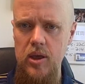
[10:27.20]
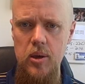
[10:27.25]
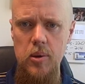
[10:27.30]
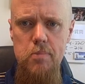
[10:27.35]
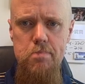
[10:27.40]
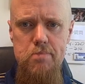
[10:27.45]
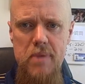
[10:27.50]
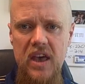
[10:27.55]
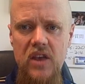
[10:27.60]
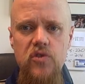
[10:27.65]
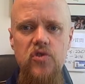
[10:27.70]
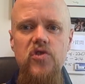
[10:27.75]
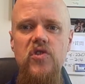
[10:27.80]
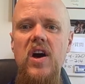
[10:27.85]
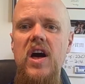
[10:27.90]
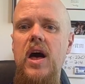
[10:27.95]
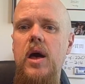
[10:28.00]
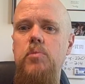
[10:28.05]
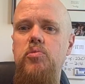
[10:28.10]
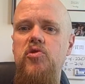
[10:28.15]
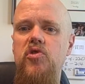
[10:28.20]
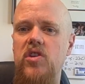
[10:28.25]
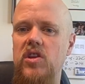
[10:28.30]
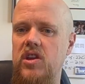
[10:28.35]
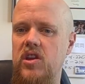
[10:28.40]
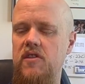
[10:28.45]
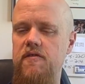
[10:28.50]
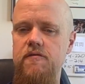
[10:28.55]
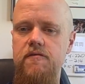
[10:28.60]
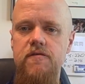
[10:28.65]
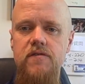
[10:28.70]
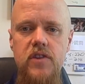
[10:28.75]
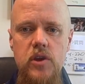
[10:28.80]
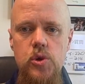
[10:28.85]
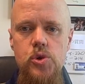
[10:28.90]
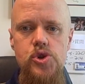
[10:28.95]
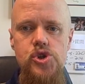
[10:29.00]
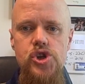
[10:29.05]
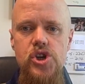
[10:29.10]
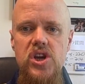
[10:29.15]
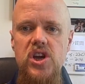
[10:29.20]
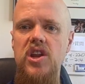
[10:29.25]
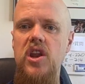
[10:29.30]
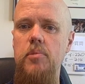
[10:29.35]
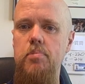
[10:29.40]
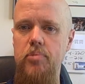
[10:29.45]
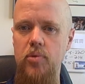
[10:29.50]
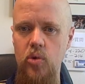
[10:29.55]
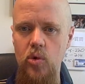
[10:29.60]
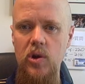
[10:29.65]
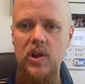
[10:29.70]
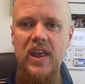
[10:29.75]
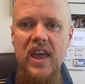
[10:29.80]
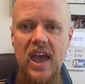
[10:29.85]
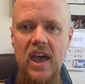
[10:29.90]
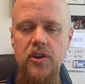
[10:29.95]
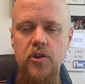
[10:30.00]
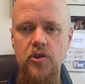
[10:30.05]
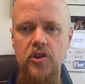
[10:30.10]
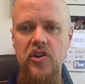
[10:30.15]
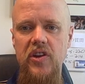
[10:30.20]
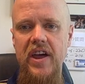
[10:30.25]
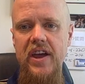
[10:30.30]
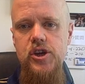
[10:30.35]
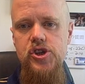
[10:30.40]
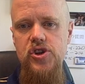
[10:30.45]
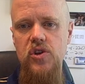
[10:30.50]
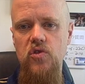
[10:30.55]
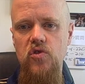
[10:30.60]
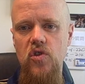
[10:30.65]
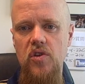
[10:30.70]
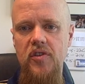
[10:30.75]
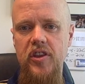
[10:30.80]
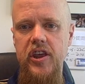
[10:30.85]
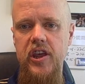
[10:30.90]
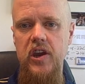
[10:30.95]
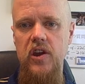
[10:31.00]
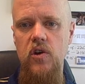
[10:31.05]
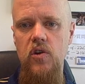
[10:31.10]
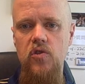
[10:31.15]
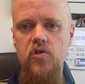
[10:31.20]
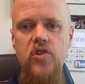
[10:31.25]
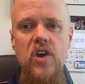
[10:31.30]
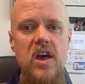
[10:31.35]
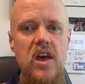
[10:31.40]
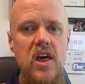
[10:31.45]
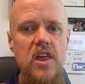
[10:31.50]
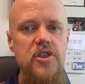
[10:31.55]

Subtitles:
mix-ups and confusion and poorly handled elections over the years.